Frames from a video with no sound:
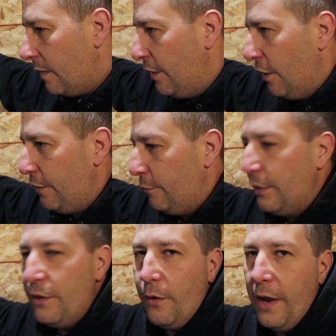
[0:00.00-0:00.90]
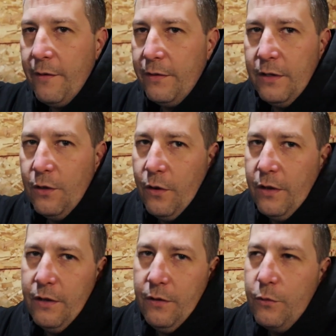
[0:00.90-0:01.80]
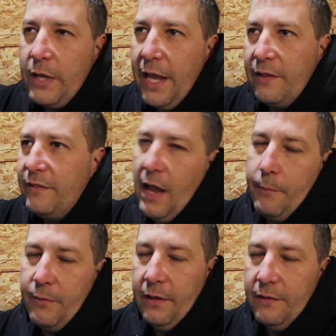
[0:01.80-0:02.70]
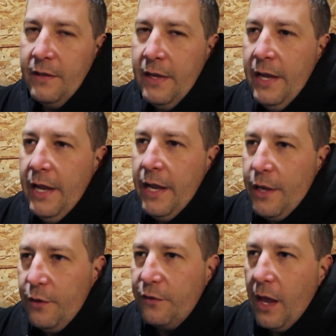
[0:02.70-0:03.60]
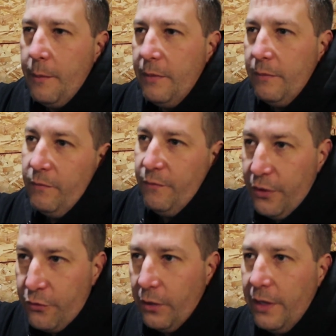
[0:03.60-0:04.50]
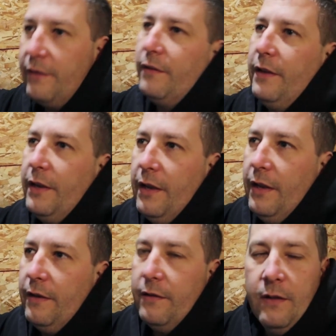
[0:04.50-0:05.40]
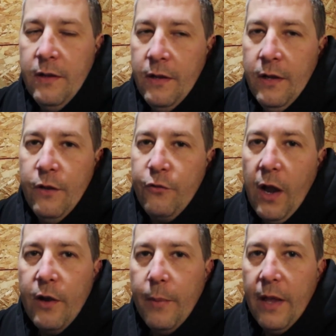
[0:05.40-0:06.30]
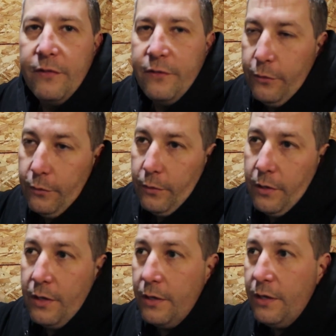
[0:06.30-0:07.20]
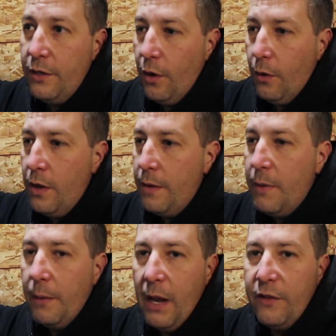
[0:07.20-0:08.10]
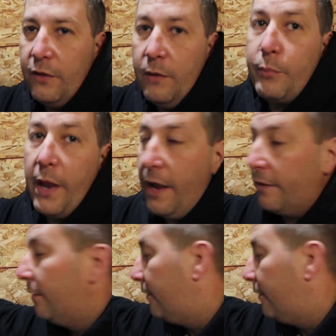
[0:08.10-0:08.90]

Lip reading: You know, you really don't have it. You can't stop things. You just got to be vigilant and try your best to, you know, minimize your impact.